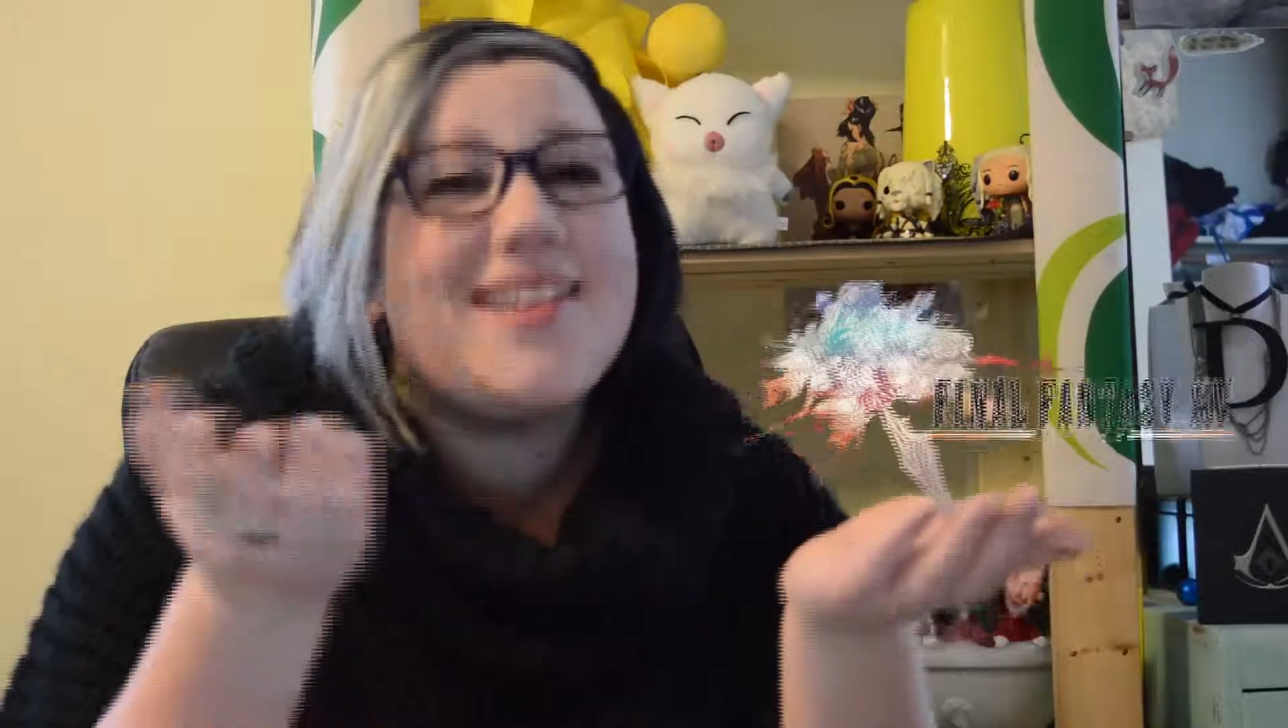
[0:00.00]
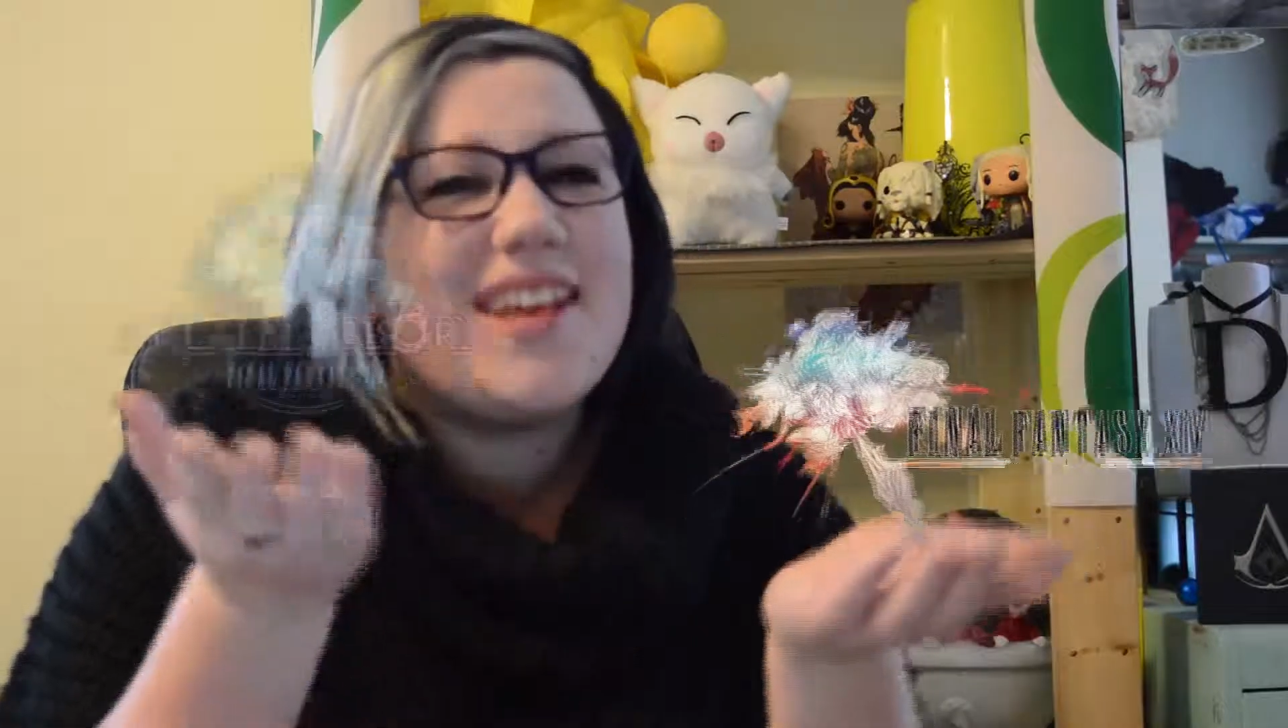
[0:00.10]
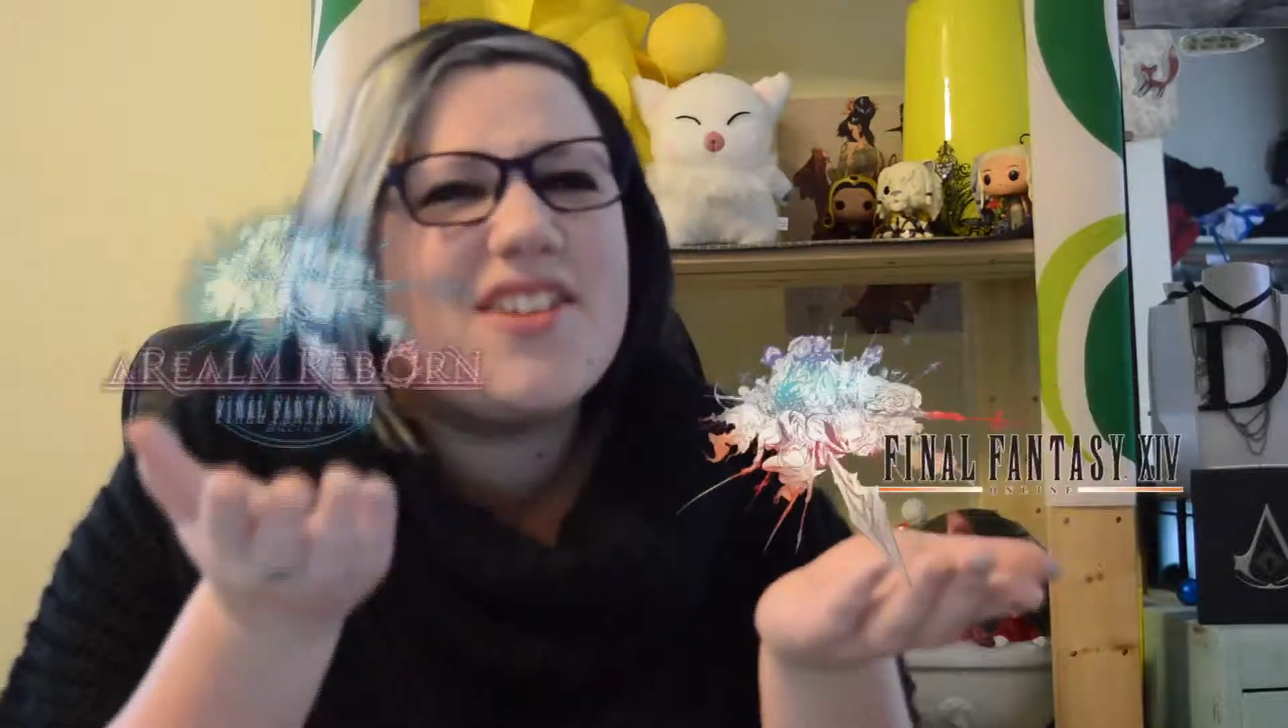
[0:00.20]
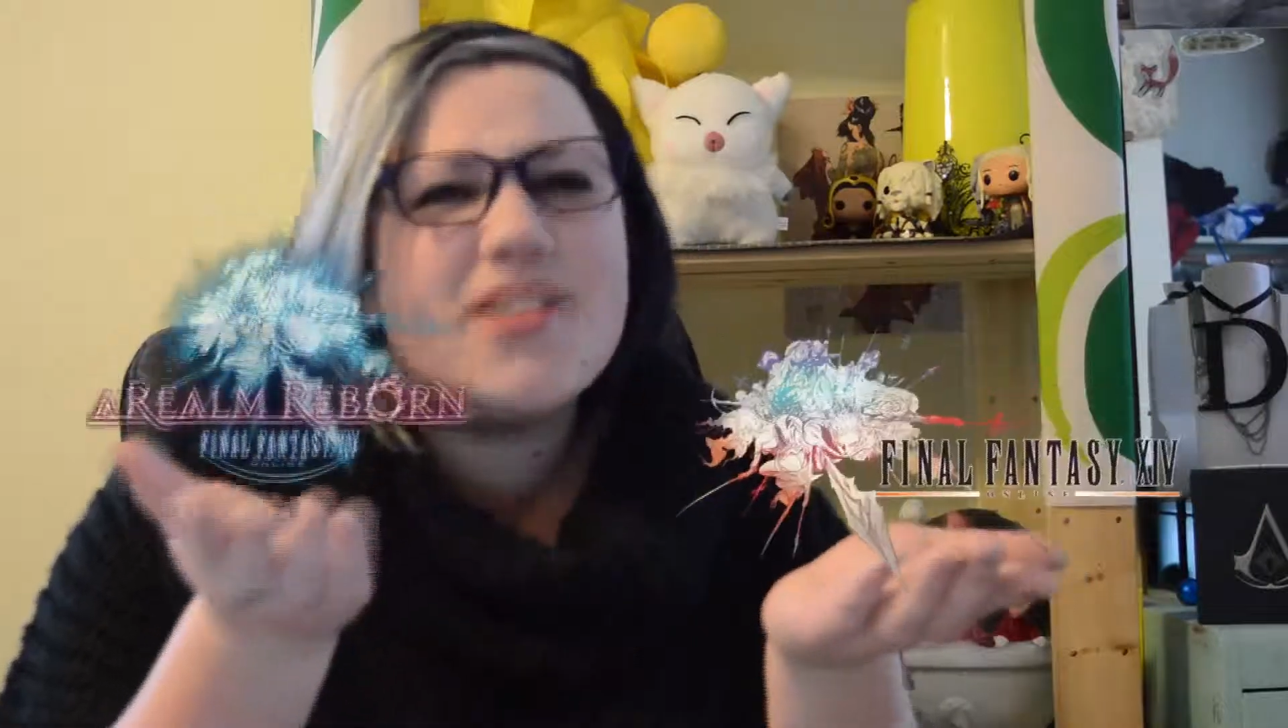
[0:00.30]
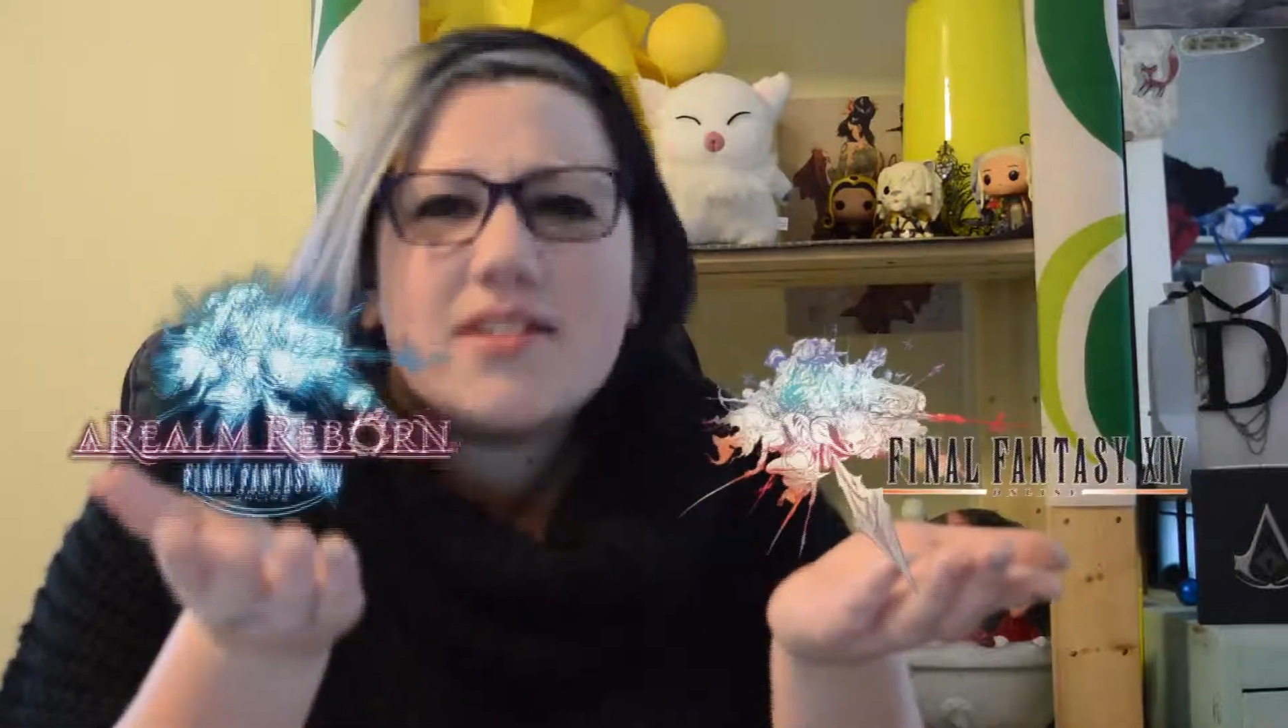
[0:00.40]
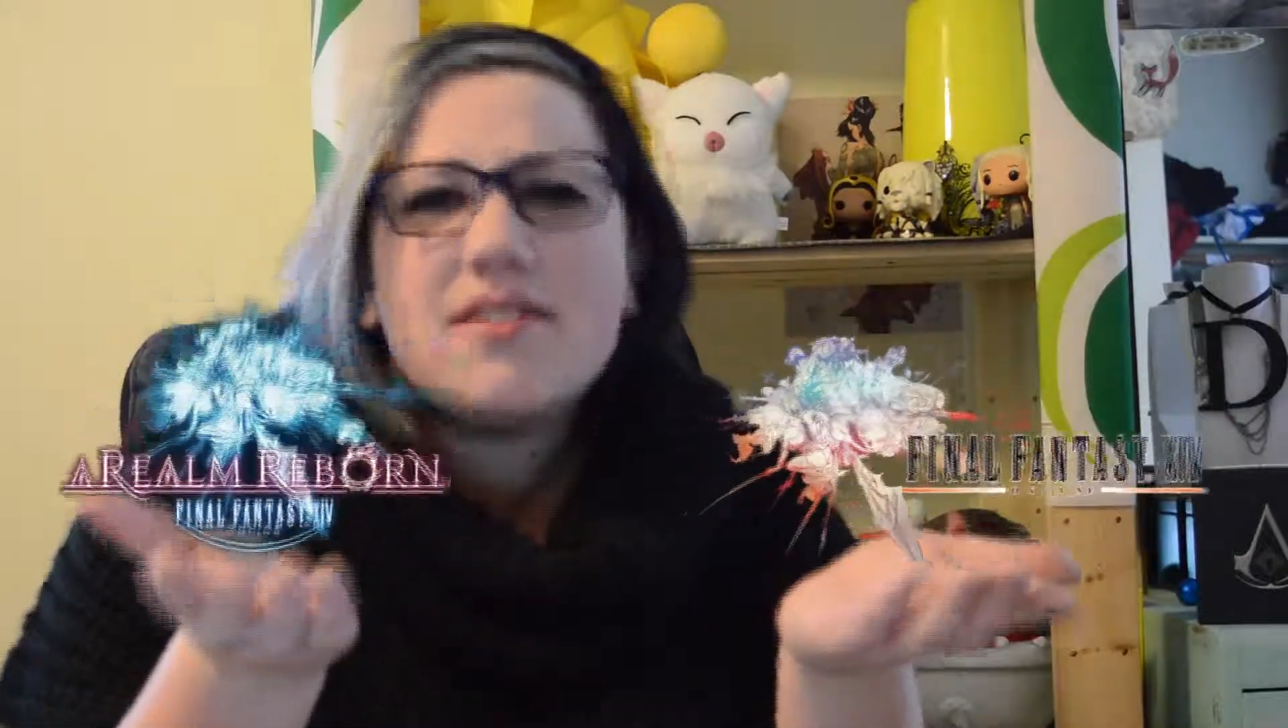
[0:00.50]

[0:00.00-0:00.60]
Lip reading: and the other is